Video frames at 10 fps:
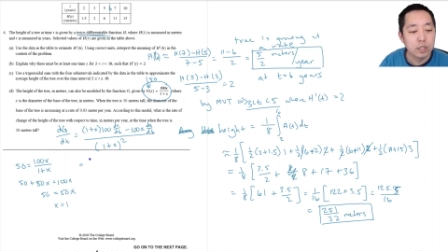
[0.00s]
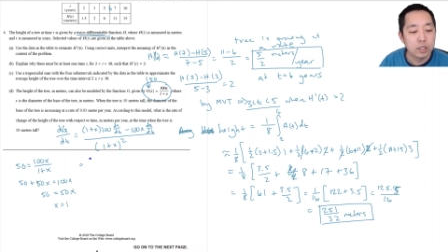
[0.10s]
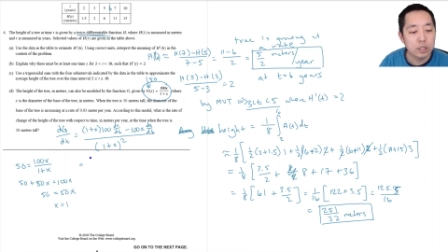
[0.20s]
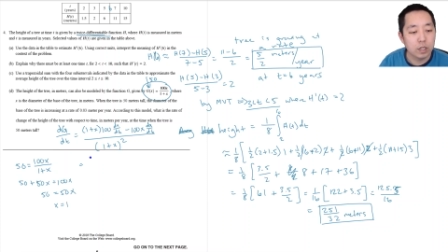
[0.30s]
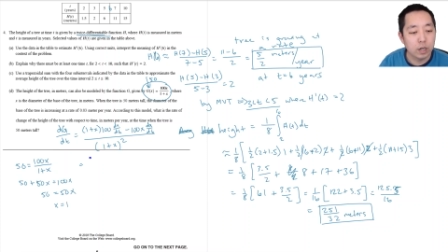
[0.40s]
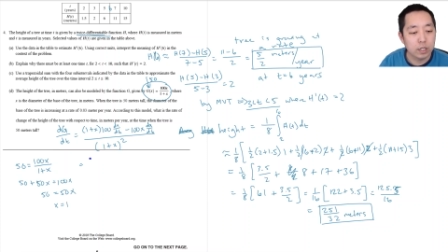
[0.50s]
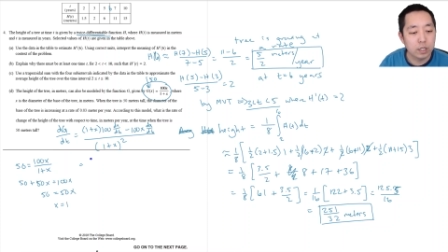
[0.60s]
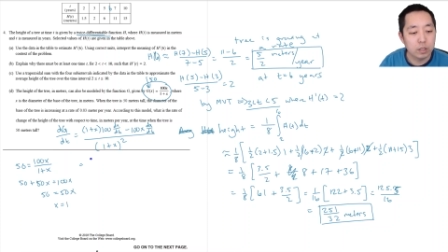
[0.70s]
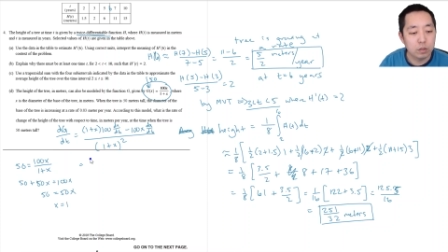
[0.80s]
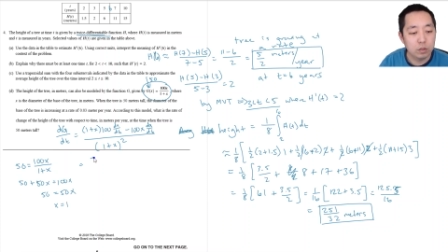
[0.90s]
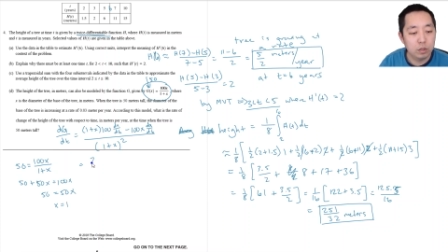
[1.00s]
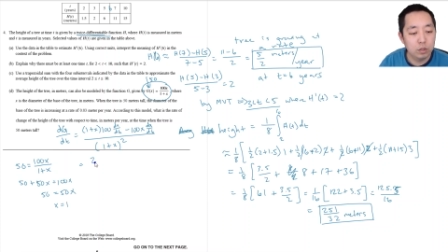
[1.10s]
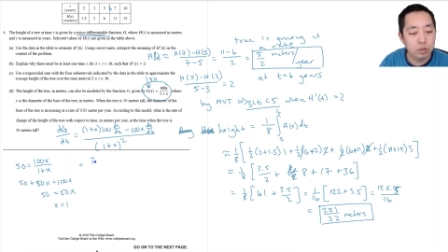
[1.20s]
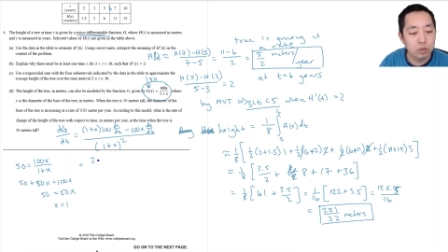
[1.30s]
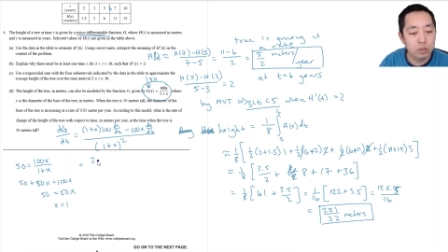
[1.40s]
So I'm going to do
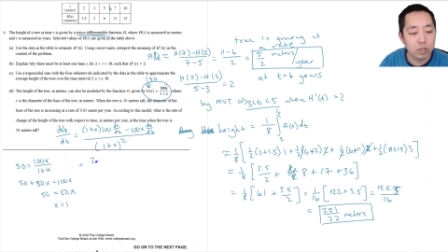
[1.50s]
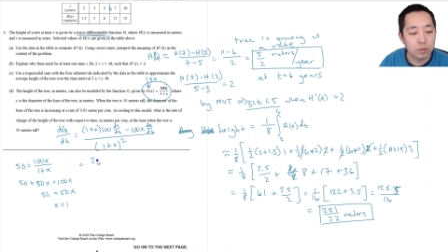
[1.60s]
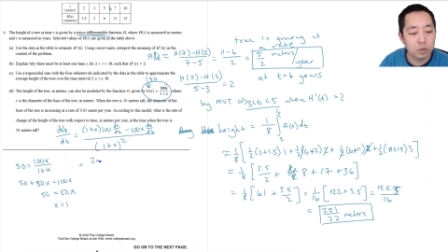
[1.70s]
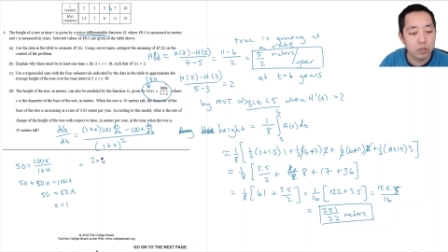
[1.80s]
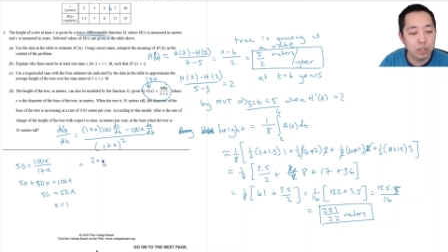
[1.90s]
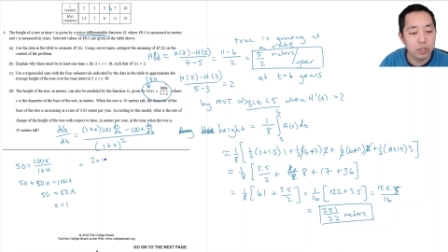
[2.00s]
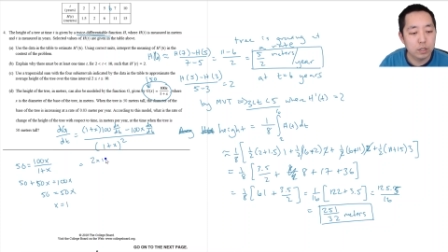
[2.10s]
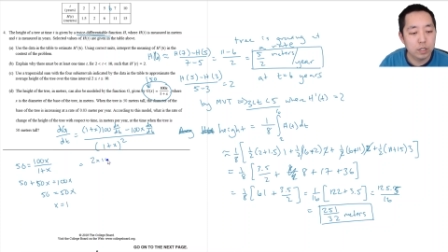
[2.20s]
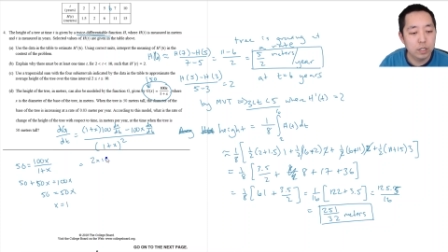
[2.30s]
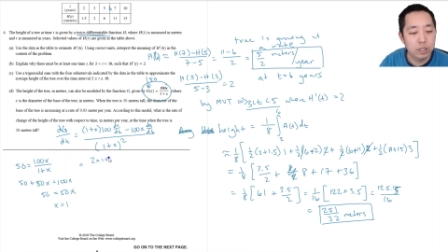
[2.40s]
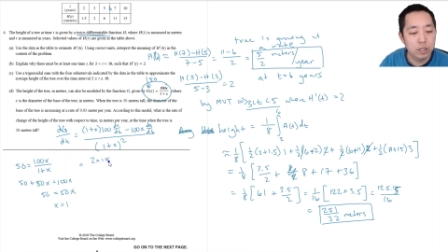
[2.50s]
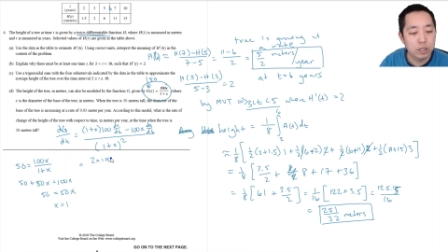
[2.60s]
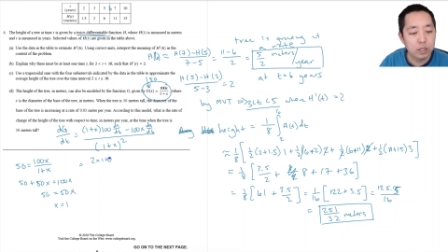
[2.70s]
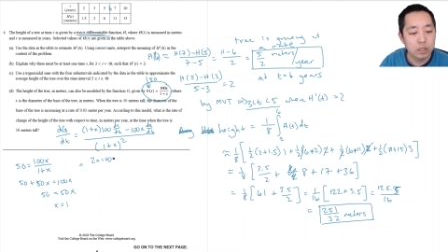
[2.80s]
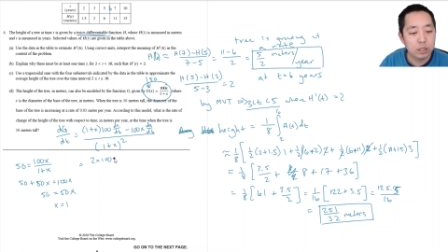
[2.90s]
two times one hundred
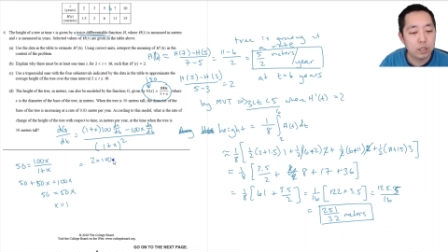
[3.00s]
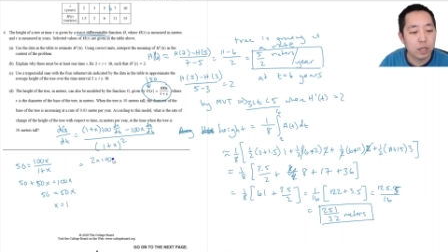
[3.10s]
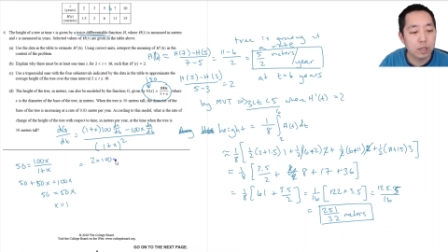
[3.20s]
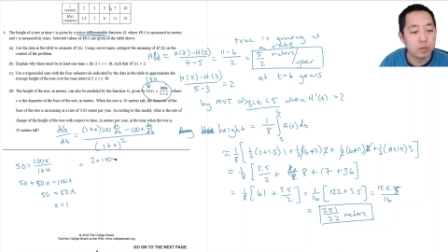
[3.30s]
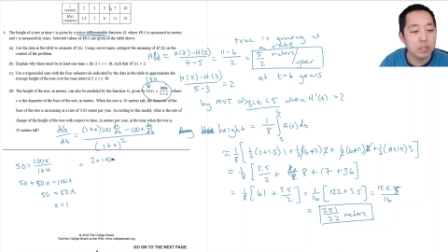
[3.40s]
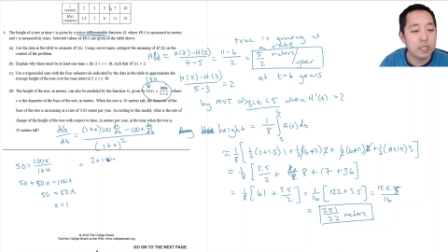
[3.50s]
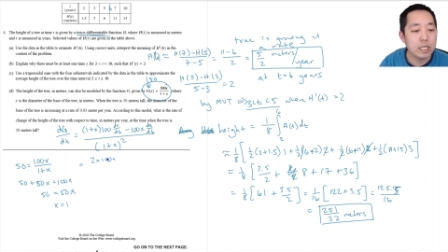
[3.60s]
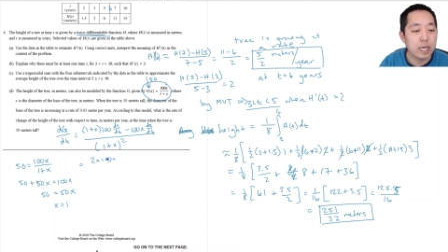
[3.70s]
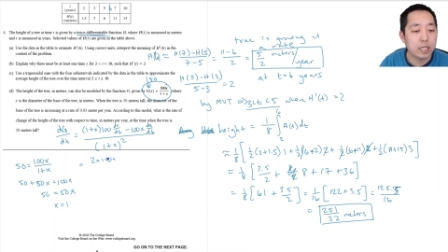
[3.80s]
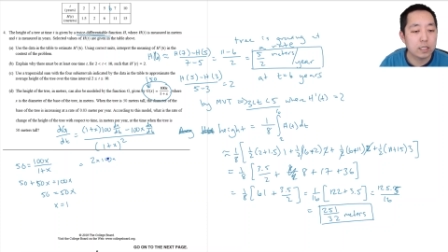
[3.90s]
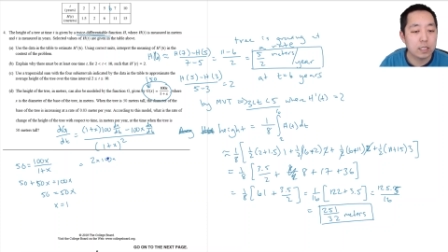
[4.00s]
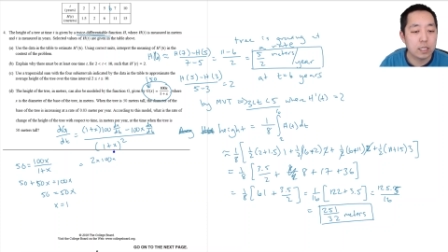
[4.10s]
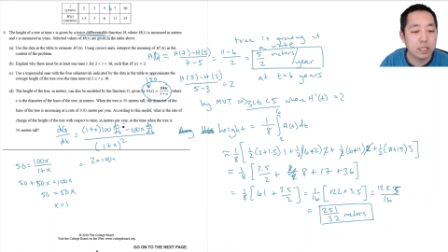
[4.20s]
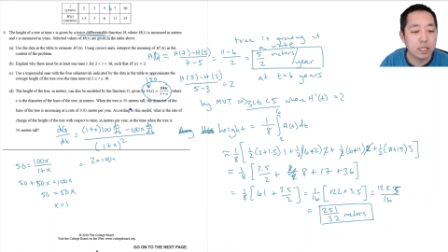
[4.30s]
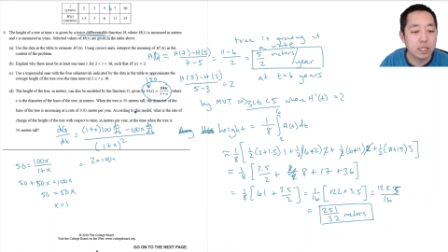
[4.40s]
times dx
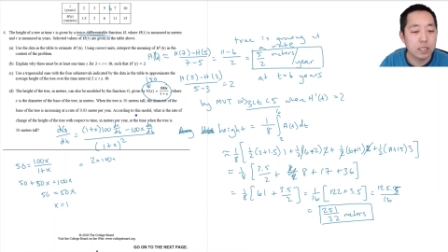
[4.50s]
dt.